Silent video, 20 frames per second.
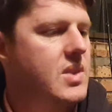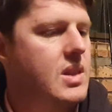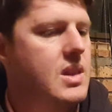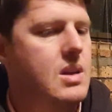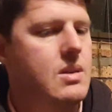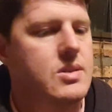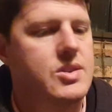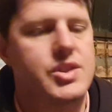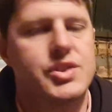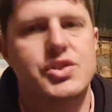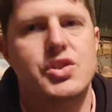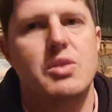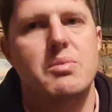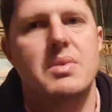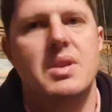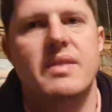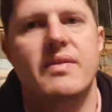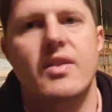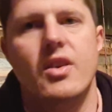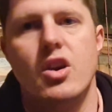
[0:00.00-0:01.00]
There are just too
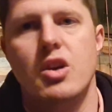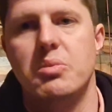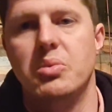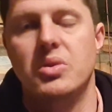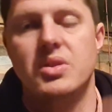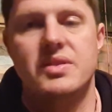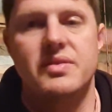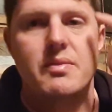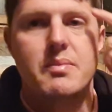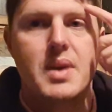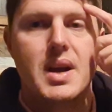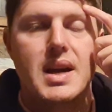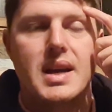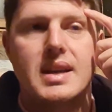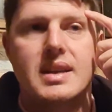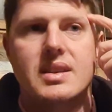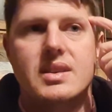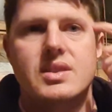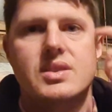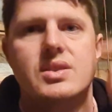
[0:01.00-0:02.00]
many variables for
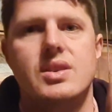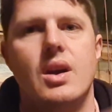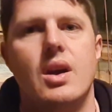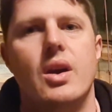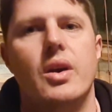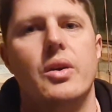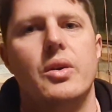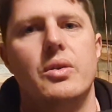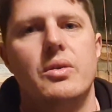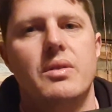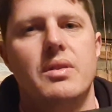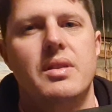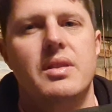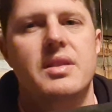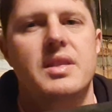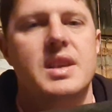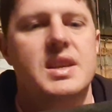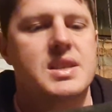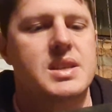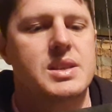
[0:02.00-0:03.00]
me. So
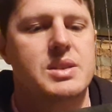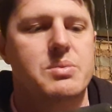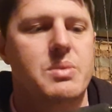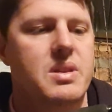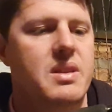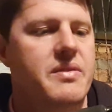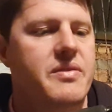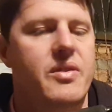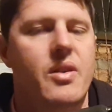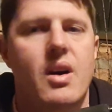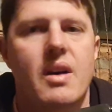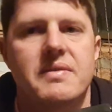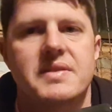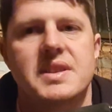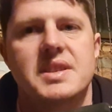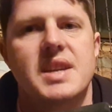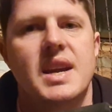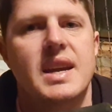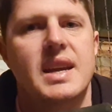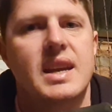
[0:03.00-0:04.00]
this is where the 5
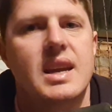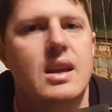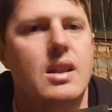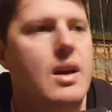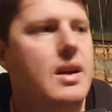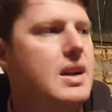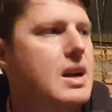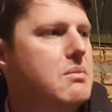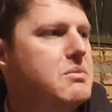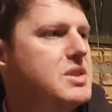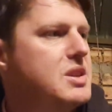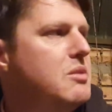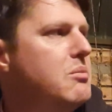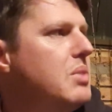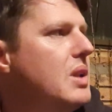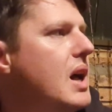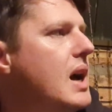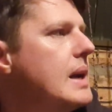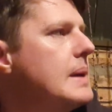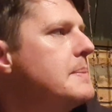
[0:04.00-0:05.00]
to 10 kilo comes into
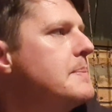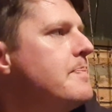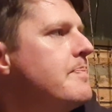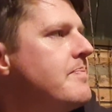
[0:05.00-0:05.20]
play.